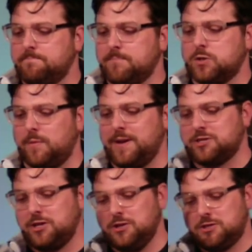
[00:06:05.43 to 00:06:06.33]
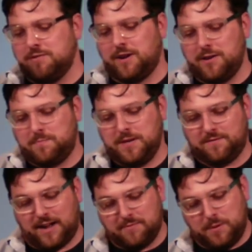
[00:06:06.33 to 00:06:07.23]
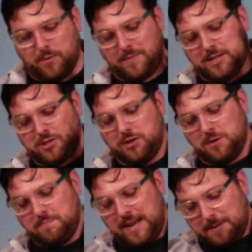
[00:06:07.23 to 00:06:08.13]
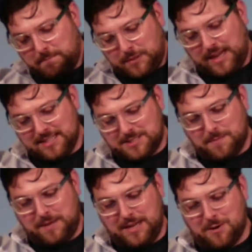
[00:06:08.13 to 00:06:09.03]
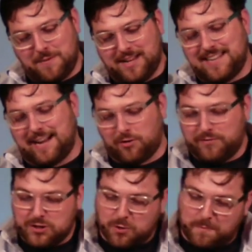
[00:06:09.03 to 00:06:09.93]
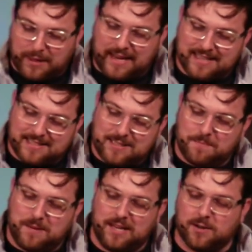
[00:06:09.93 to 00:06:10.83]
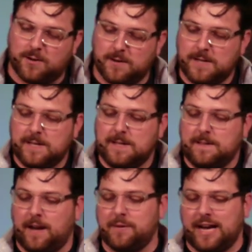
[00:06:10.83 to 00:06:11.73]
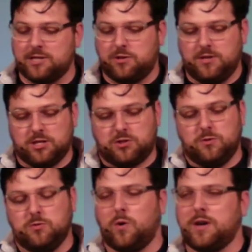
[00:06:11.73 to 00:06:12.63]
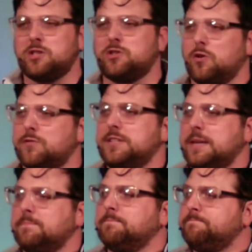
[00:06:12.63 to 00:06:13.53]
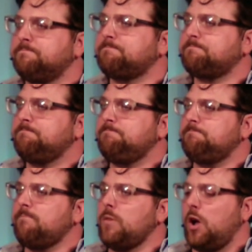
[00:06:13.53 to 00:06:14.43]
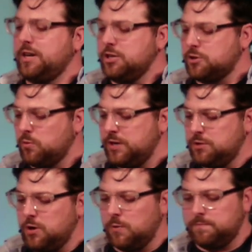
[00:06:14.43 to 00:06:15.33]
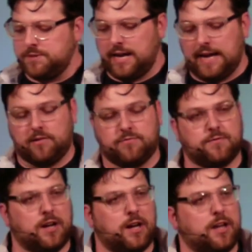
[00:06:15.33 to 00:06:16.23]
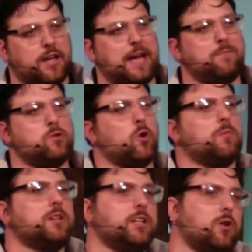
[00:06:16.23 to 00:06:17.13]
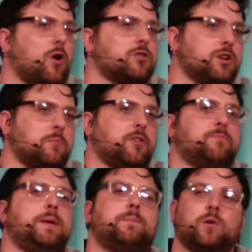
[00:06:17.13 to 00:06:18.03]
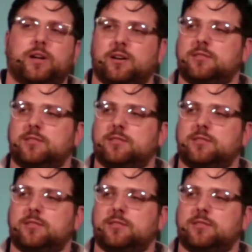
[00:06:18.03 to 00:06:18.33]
So I'm asking you to invite five people. I'm asking you to make plans to be here, make sacrificial plans to be here. And I'm going to ask you this too join a serve team on Easter, we do hope to have uh, an abnormally large number of people here.